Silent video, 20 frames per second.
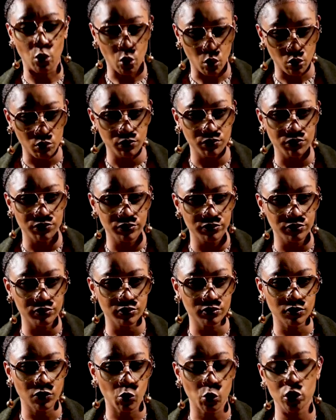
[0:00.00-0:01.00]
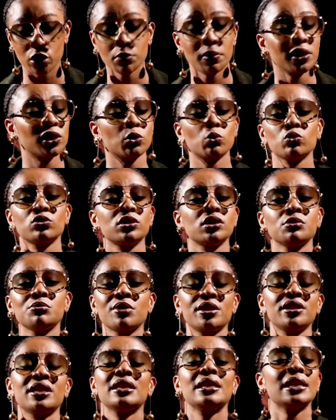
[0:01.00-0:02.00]
go. Let
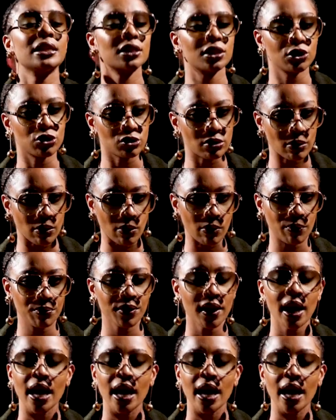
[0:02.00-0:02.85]
it go.